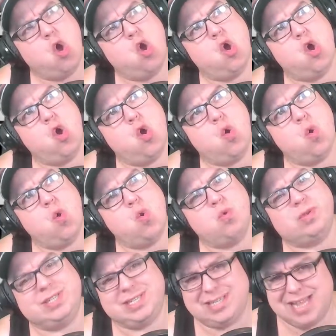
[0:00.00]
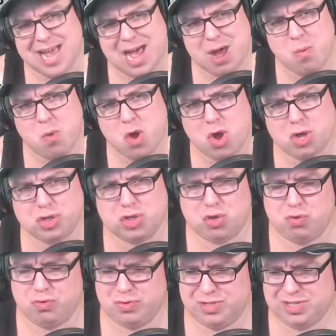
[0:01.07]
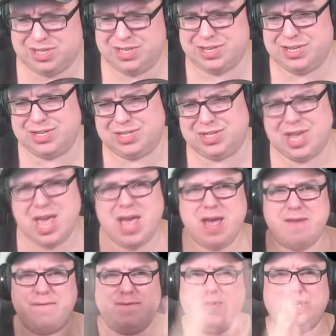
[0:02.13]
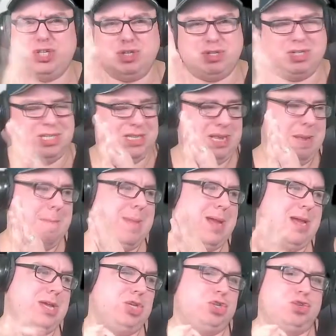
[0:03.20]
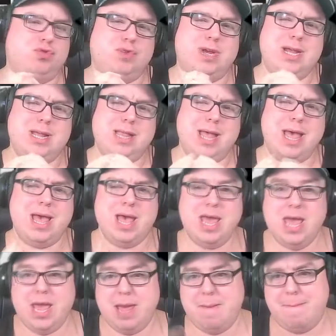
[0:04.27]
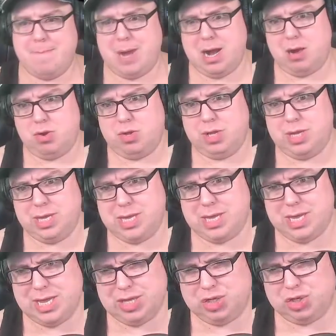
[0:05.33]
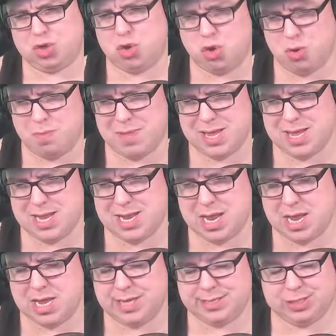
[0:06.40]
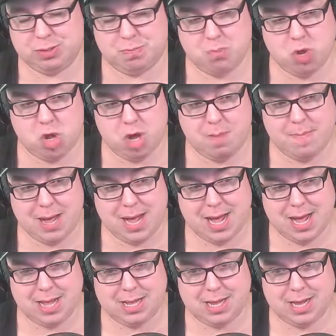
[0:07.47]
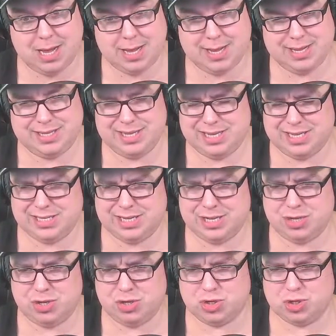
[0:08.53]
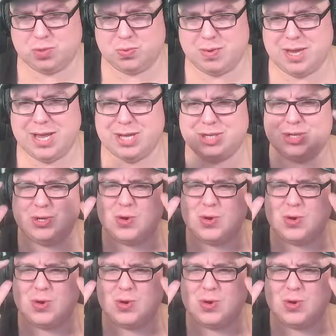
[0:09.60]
oh, Star Wars Hunters official cinematic trailer. Apparently, it's coming to mobile and Nintendo Switch.